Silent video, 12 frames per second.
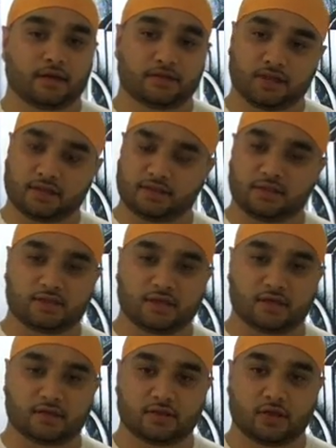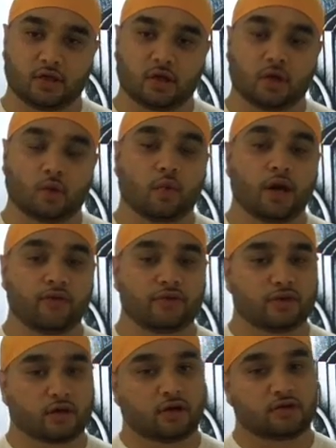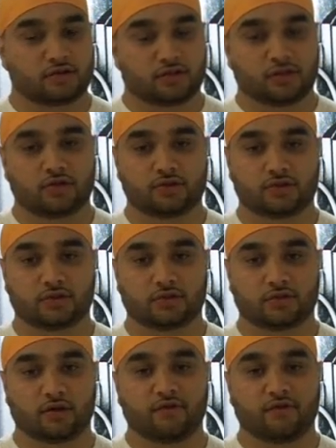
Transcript: And Sant Ji says, where in the constitution